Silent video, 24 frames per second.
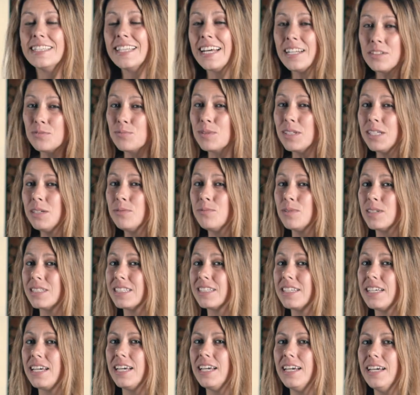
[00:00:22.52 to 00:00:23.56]
that's really what's
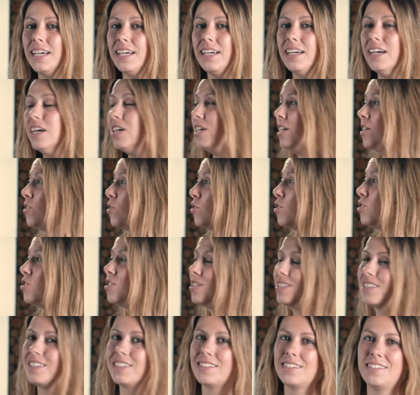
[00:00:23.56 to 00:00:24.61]
key in order
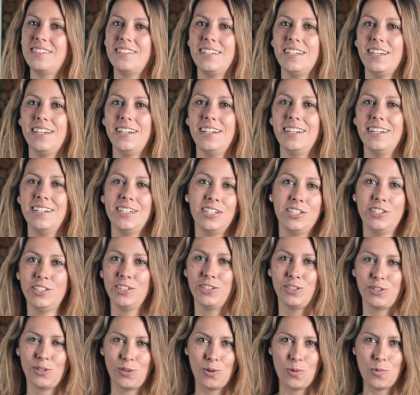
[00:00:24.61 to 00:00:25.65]
to succeed in a
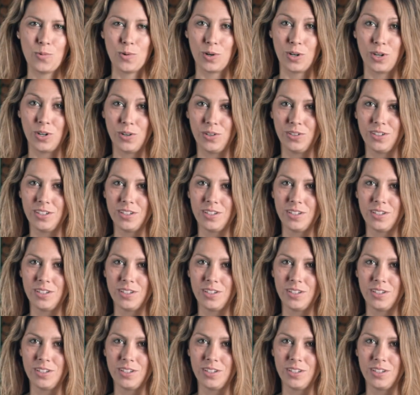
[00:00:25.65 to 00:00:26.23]
digital world.